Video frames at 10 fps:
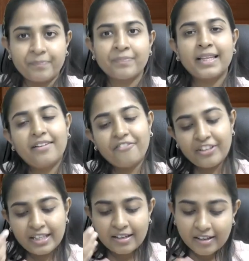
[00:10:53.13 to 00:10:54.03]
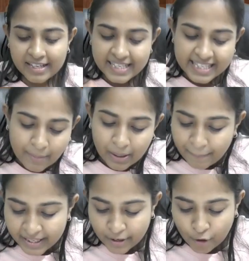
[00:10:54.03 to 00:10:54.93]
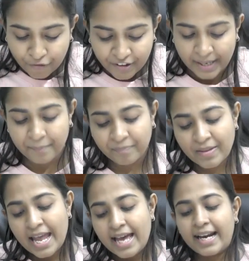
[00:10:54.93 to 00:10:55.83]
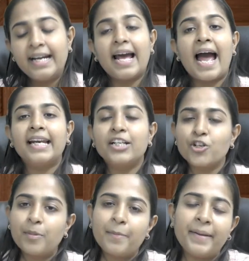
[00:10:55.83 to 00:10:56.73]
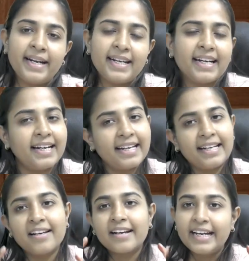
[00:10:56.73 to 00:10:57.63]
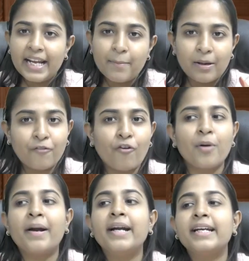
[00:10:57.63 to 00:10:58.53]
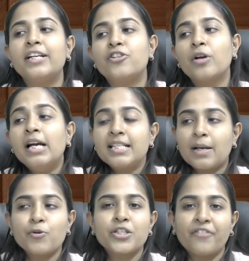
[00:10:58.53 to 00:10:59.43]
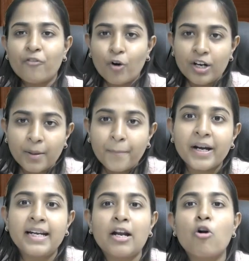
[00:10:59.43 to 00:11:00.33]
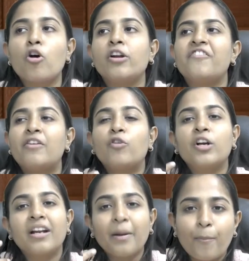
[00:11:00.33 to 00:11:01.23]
within a reasonable period of time, right? And it should be maintained in a readable format. Suppose if I want a printout or if I want a report